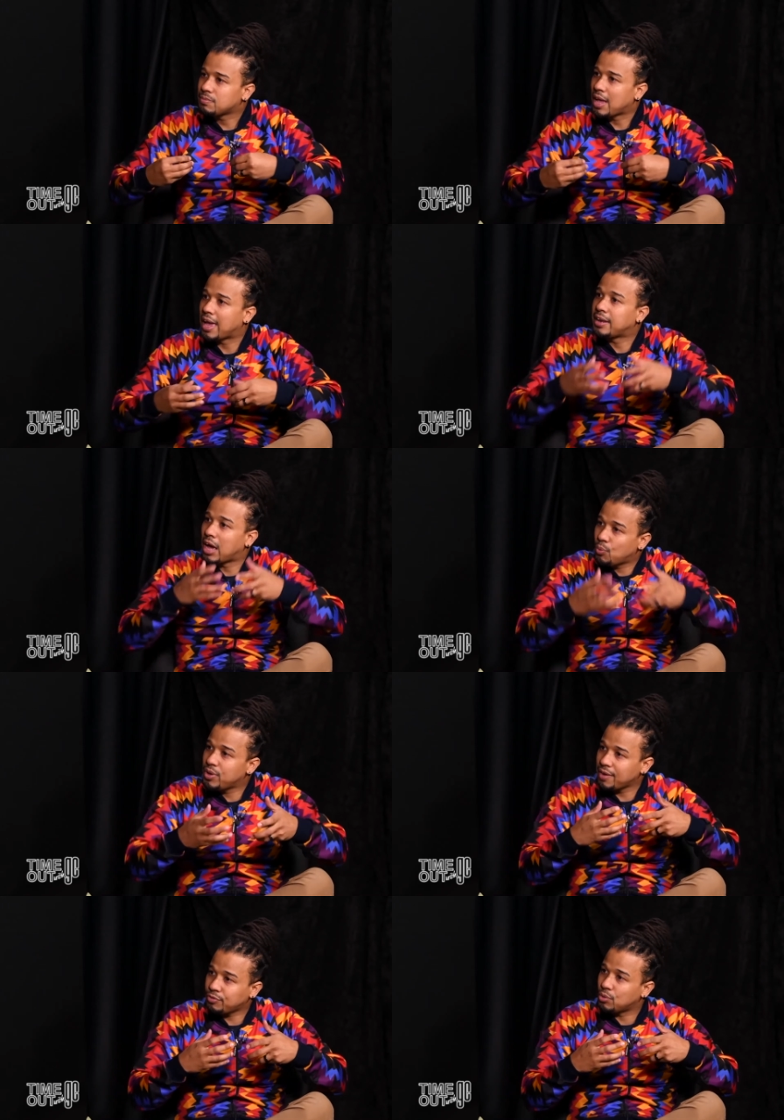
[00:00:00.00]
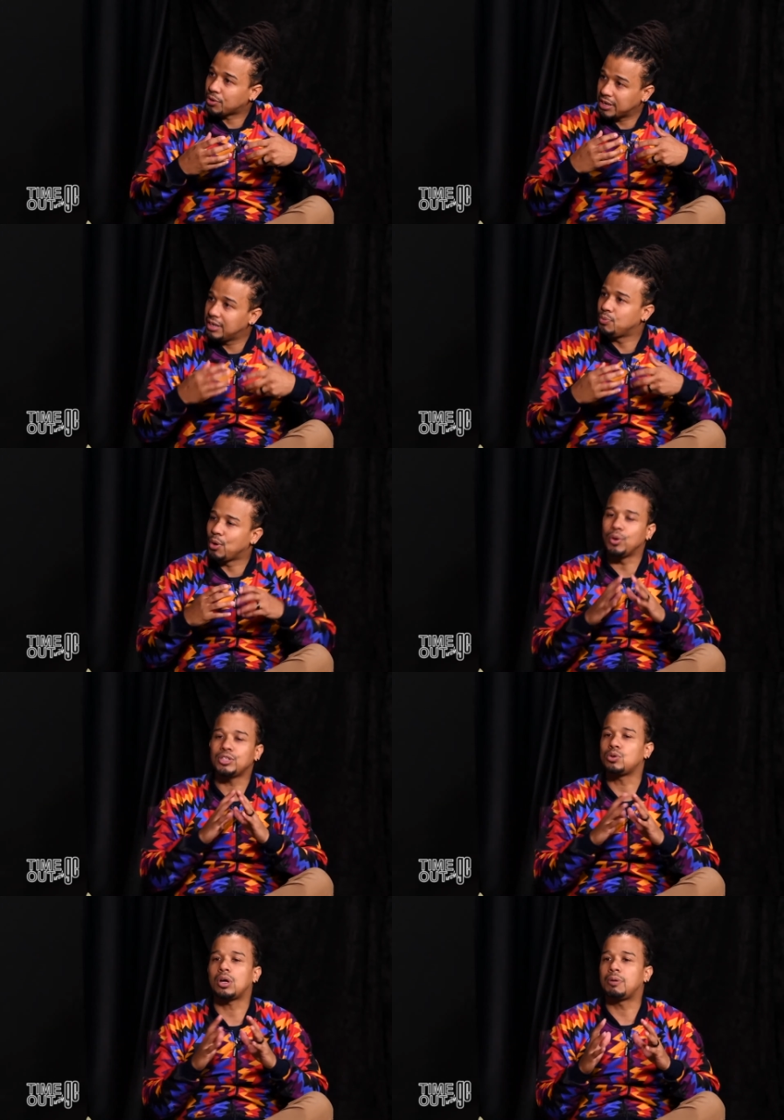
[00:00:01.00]
And now we have to we always
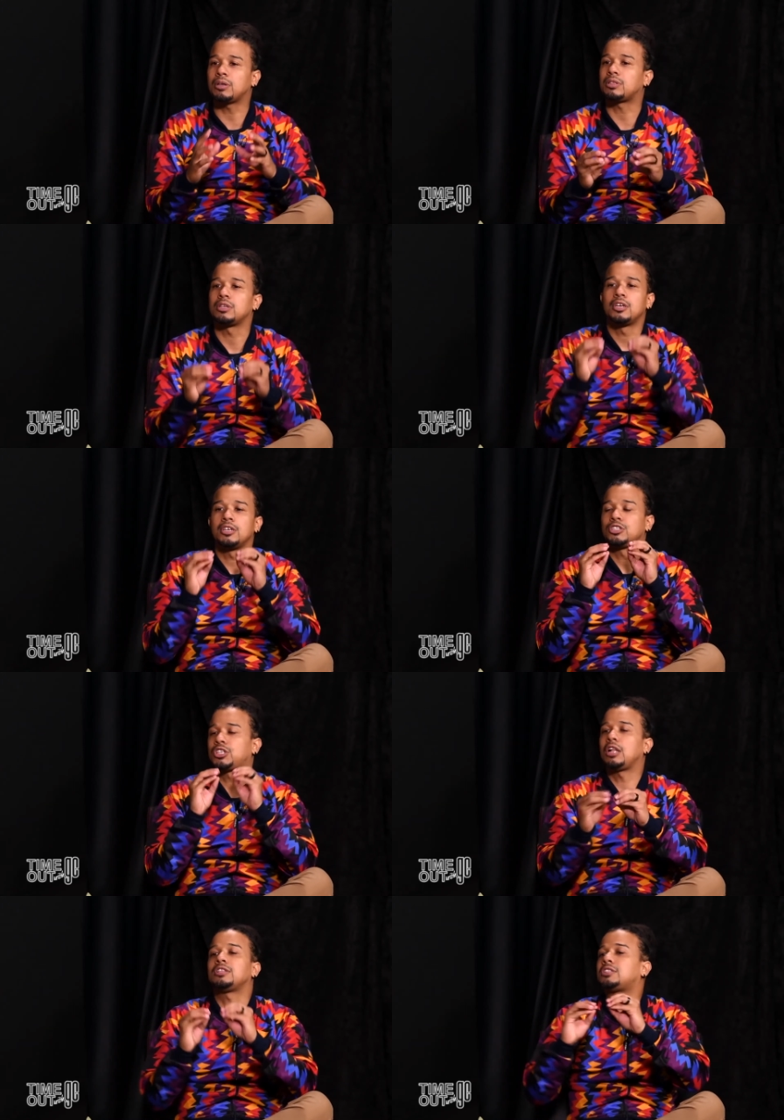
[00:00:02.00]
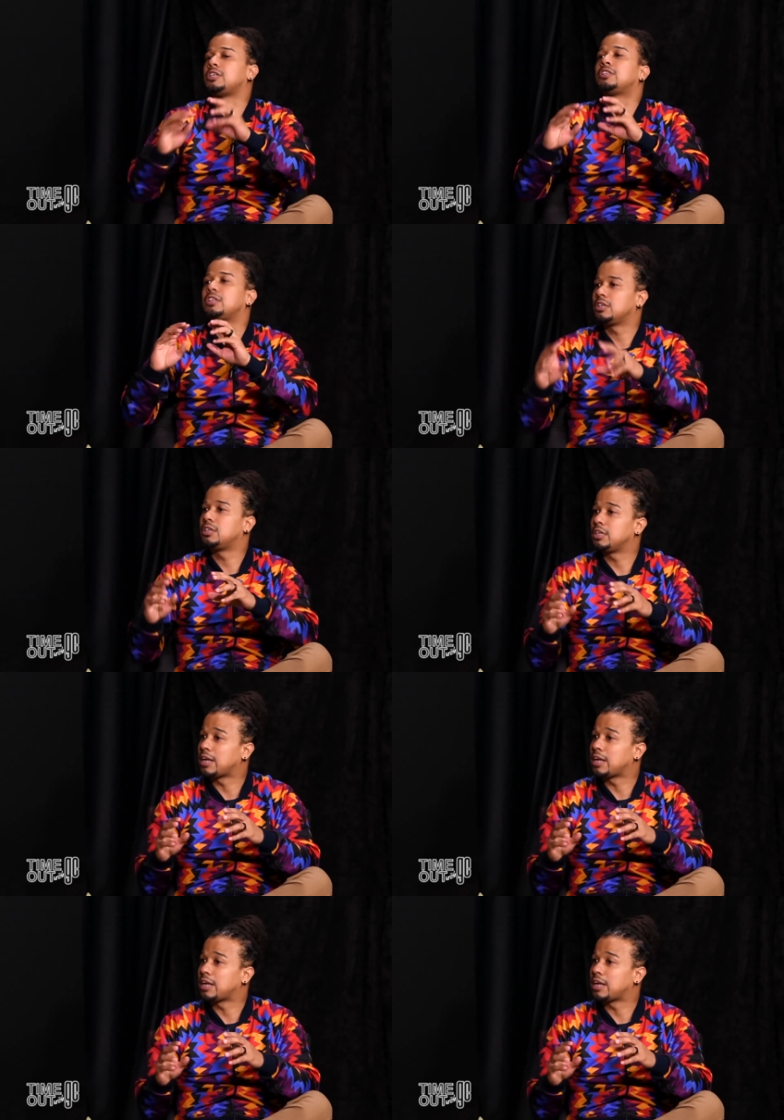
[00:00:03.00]
talk about child-centered learning.